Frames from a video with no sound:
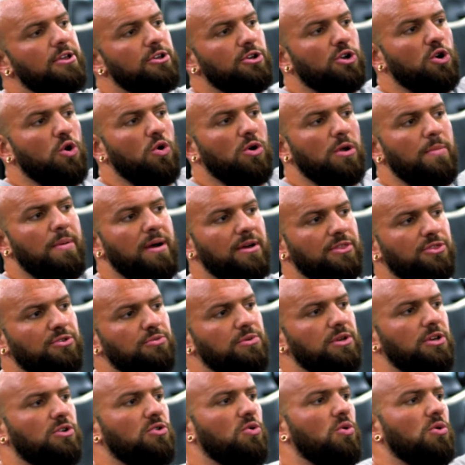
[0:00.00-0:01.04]
you're going about
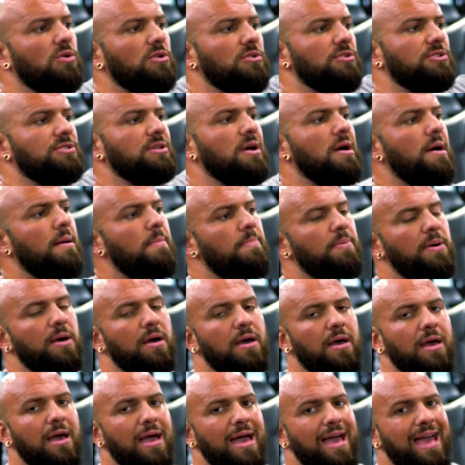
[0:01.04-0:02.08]
3/4 up.
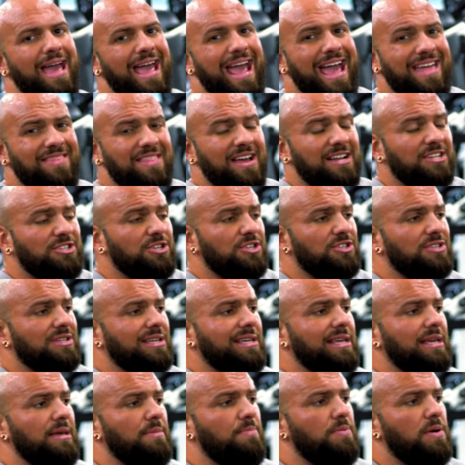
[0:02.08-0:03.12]
And that's just to
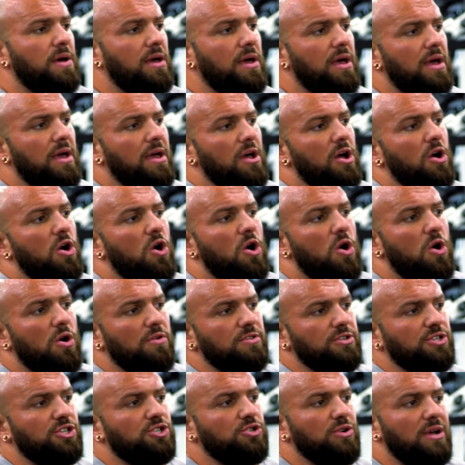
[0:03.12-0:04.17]
keep
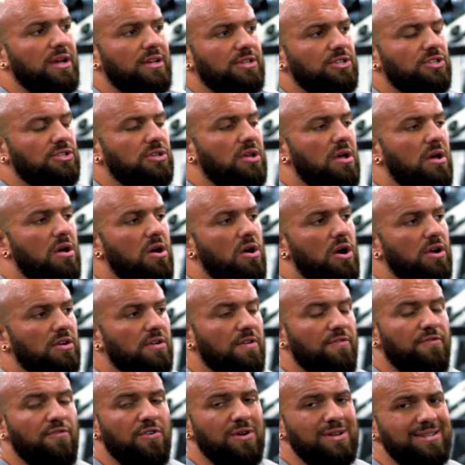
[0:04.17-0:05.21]
all the stress on
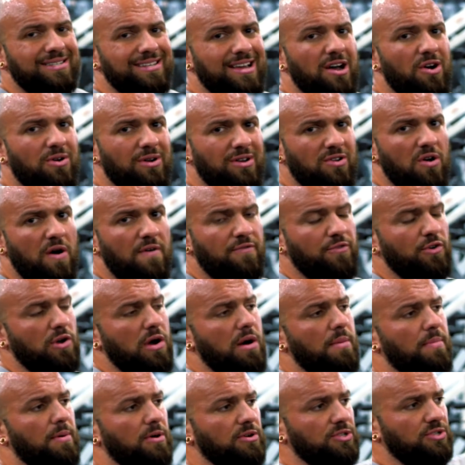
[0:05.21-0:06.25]
your front delt and off your
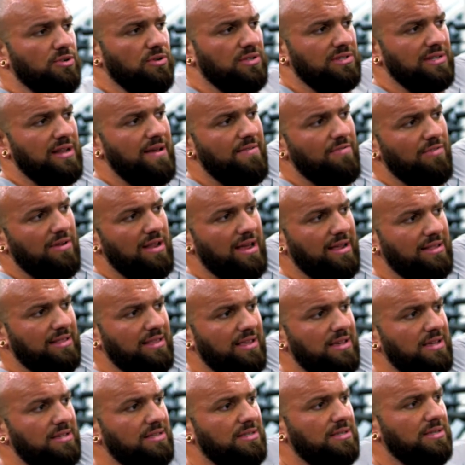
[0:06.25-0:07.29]
elbow. So it's never like
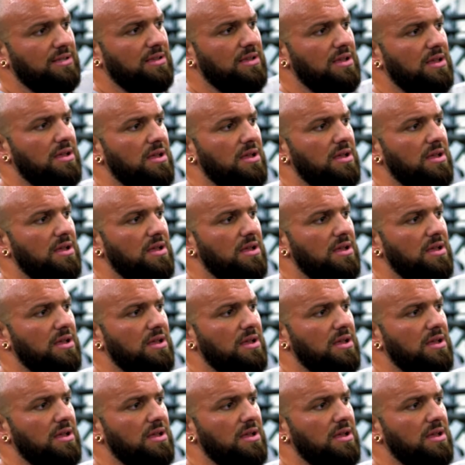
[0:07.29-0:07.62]
this,